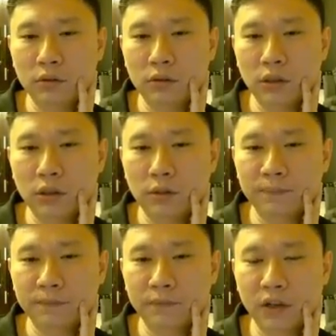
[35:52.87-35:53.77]

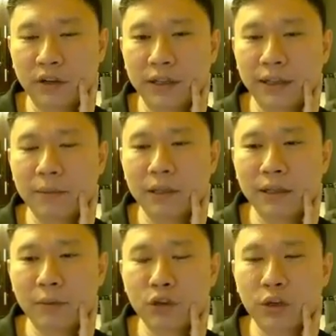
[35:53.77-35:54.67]
Okay. Let
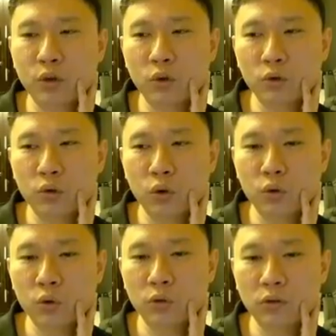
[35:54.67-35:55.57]
me try to
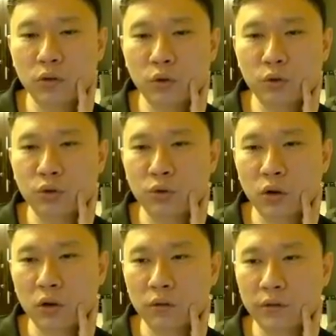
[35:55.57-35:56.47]
go through
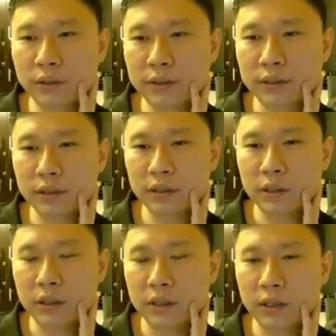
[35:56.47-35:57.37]
all of this.
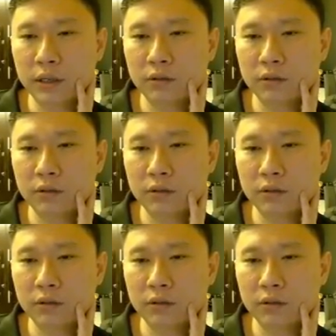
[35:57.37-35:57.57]
Now.